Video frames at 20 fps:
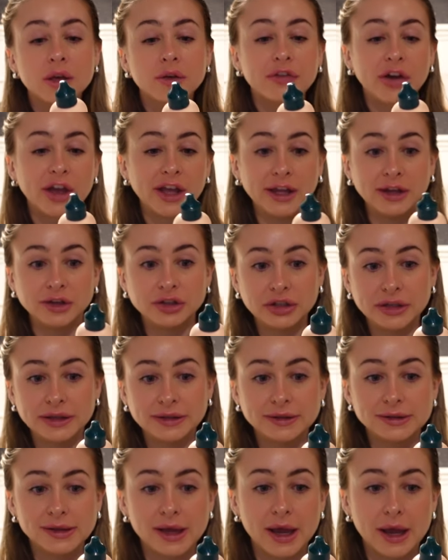for
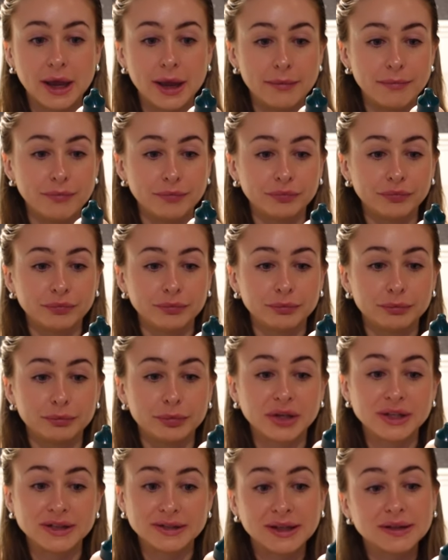ages. Um,
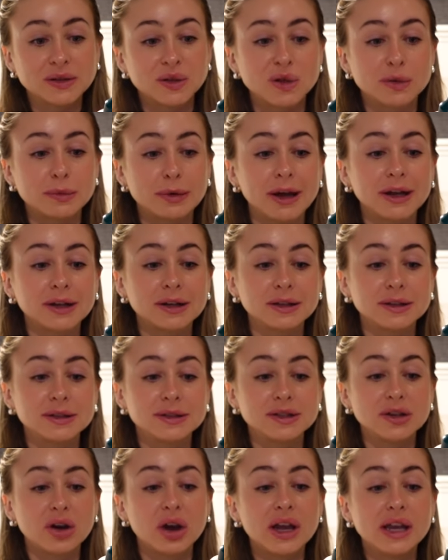but it says on the back, a
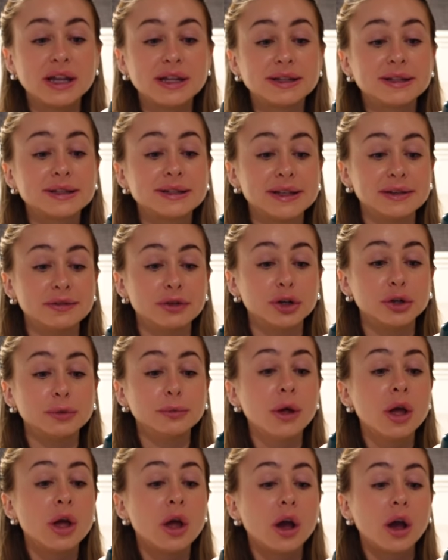styling
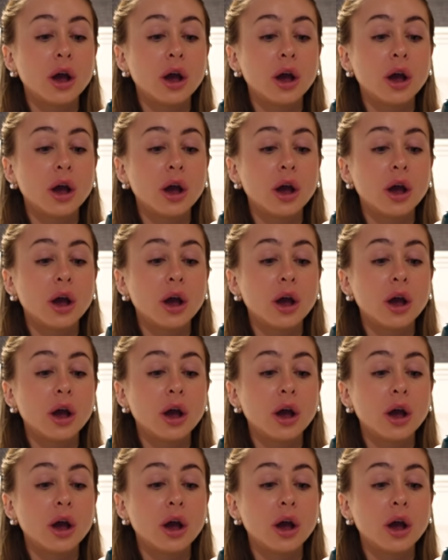serum,